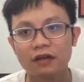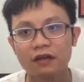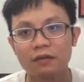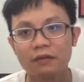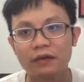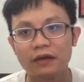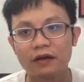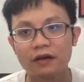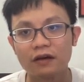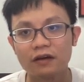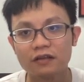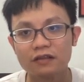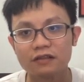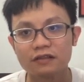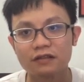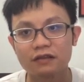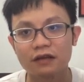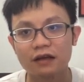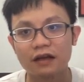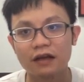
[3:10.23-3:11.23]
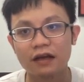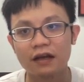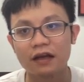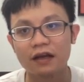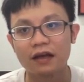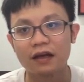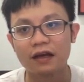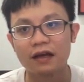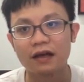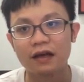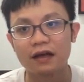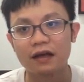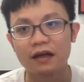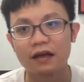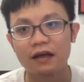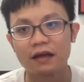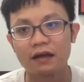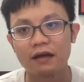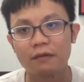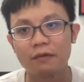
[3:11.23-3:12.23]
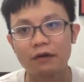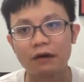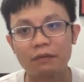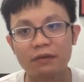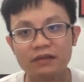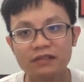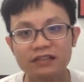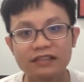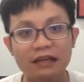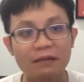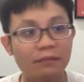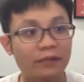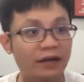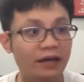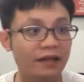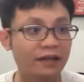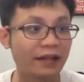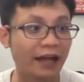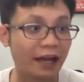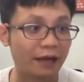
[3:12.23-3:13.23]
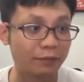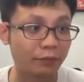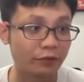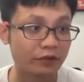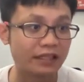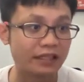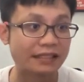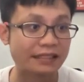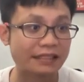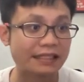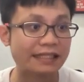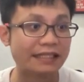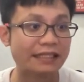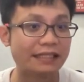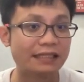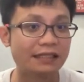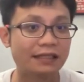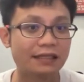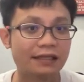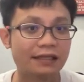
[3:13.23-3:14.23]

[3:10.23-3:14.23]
because problem statement, hypothesis.